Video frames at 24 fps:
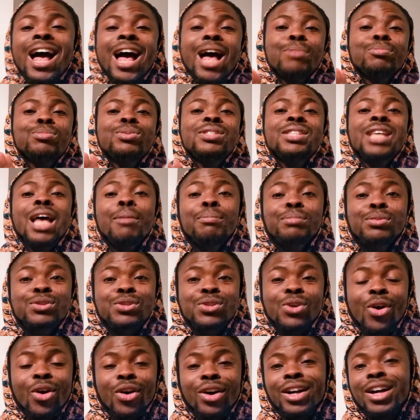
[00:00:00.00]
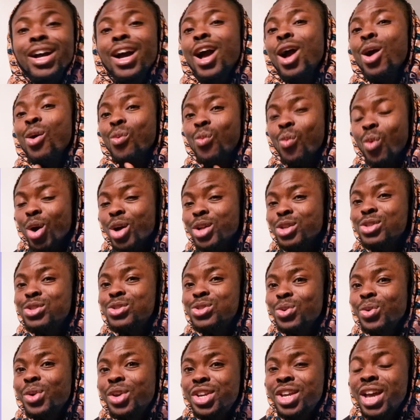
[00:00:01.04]
And Samsung wants
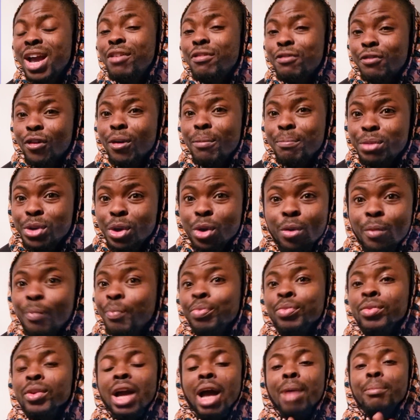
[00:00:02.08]
to hear from you.